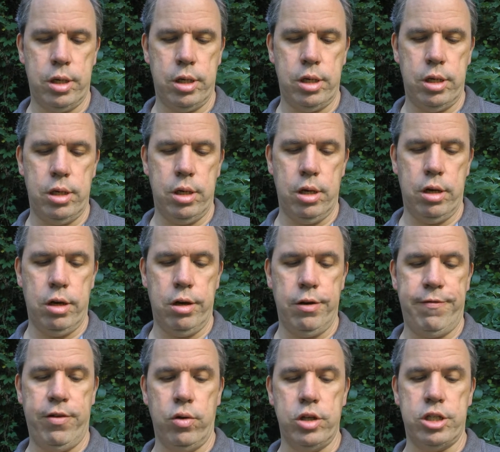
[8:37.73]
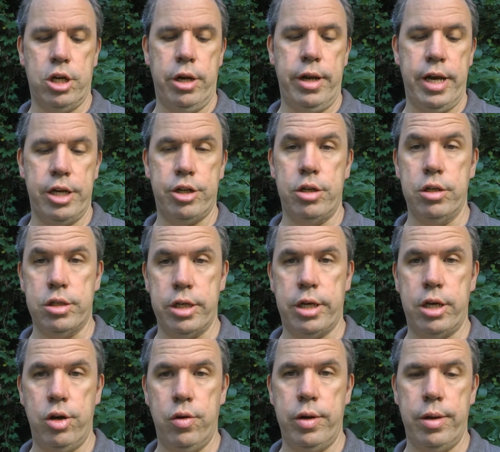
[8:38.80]
He focused on national
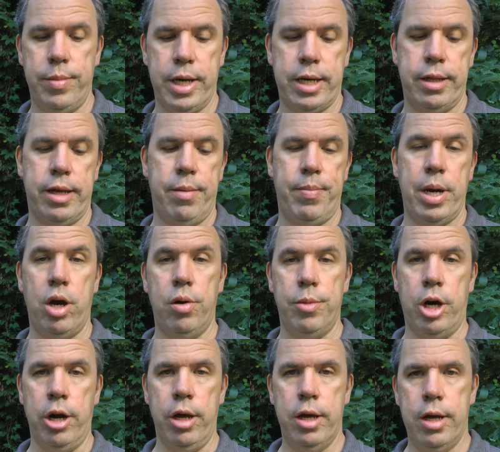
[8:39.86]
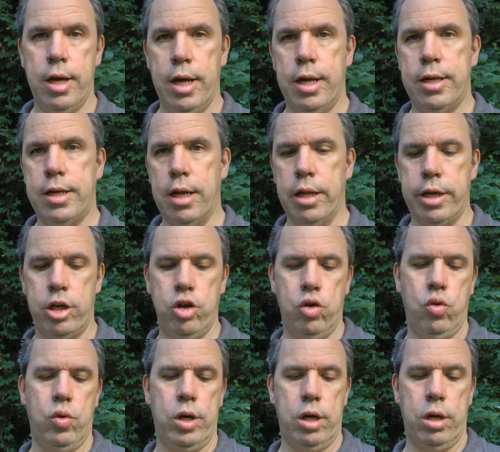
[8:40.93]
security, making that paramount, telling you